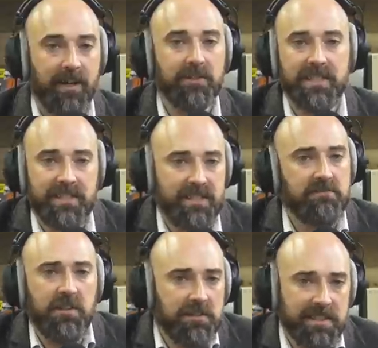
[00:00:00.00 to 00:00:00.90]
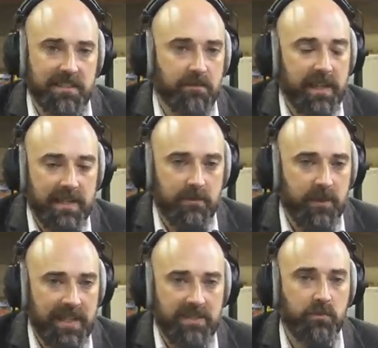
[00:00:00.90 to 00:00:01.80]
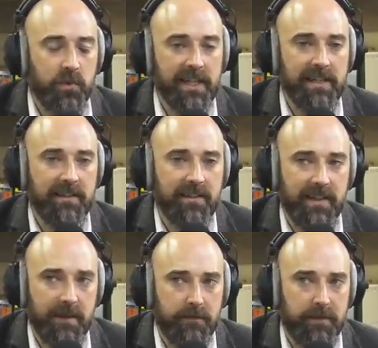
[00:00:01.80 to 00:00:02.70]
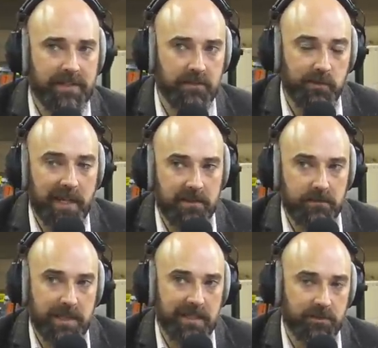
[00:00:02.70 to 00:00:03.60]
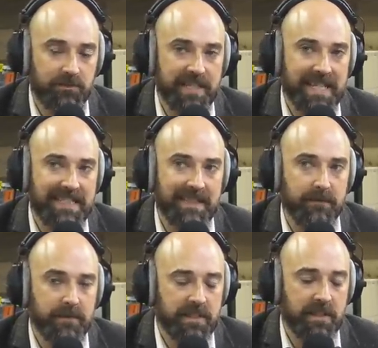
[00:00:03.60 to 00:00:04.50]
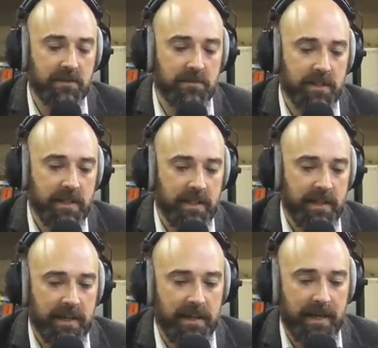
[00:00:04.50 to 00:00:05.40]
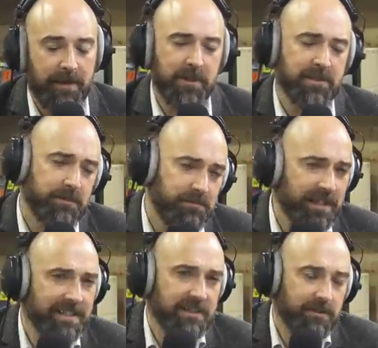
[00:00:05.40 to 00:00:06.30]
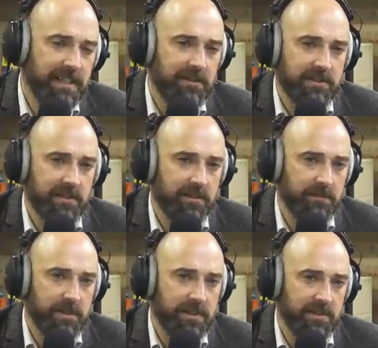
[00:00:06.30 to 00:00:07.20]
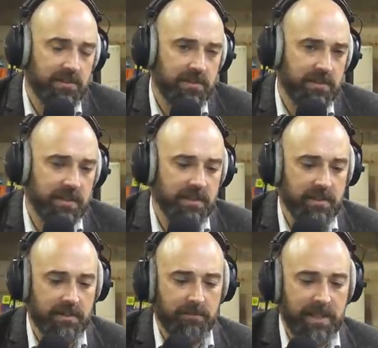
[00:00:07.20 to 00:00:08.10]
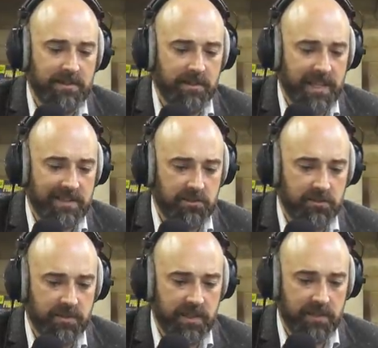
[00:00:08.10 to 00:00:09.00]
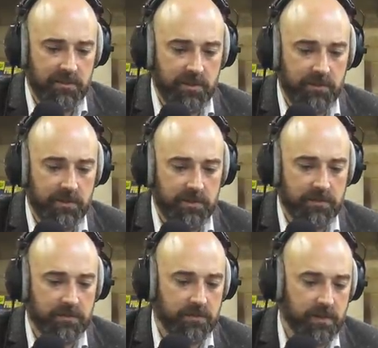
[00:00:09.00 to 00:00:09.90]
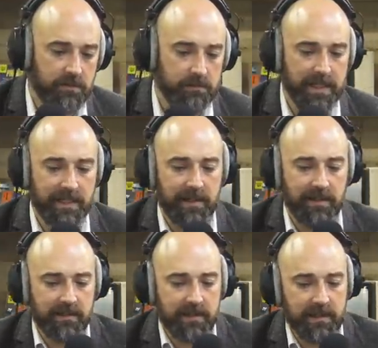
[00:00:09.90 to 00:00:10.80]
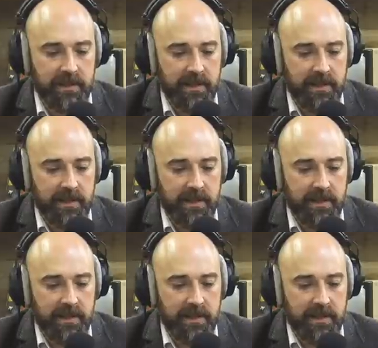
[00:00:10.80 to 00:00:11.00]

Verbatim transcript: artists are artists where there's when there's a will they'll find a way of being creative so uh, I'm not surprised that we lost a lot of musicians uh, based on that story that you told us of of Mike Clark,